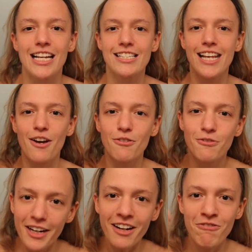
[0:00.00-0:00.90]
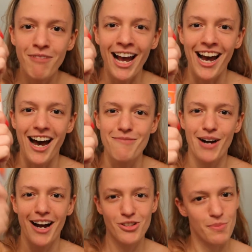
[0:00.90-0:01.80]
is get rid of my
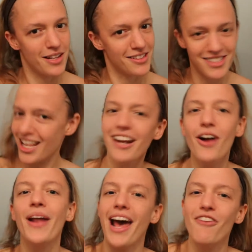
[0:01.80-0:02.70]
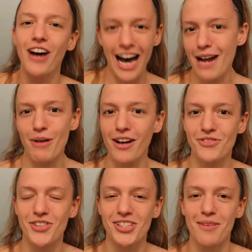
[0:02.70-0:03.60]
eyebrows because they don't have
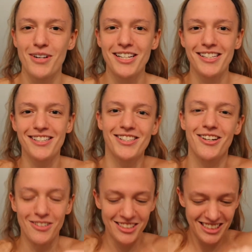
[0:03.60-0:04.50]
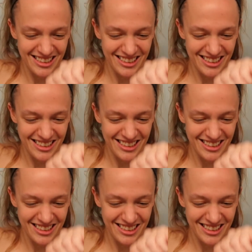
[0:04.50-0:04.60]
eyebrows for some reason. So